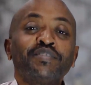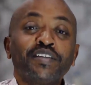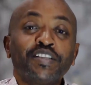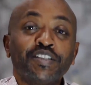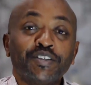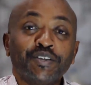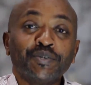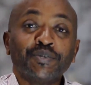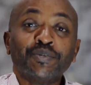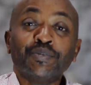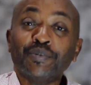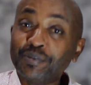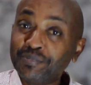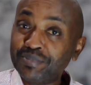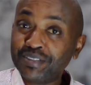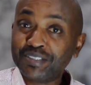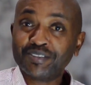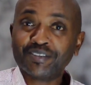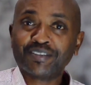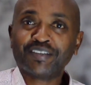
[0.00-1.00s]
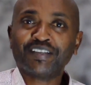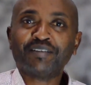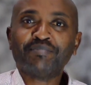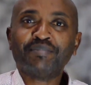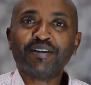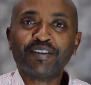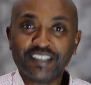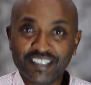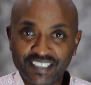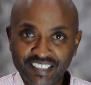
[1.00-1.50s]
video, we'll be talking
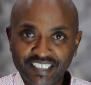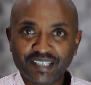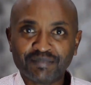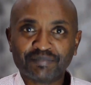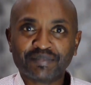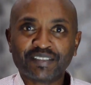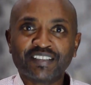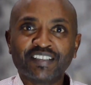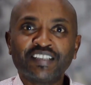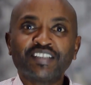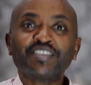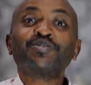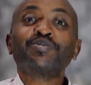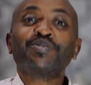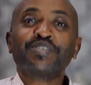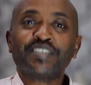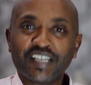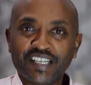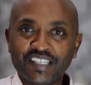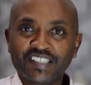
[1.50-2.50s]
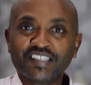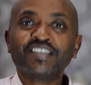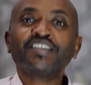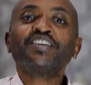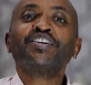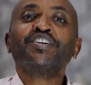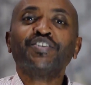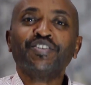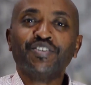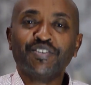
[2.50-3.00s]
about the steps to start
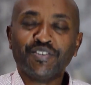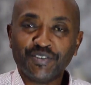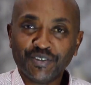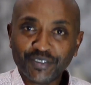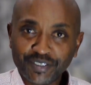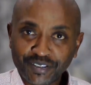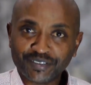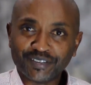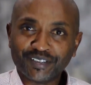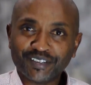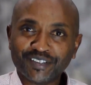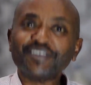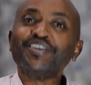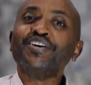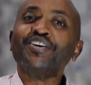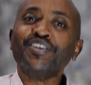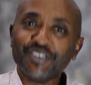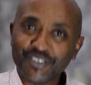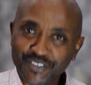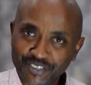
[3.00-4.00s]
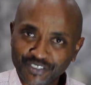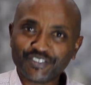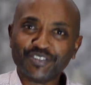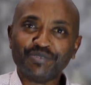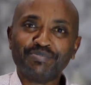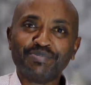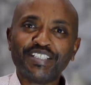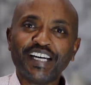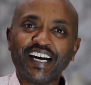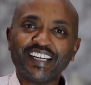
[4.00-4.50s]
your YouTube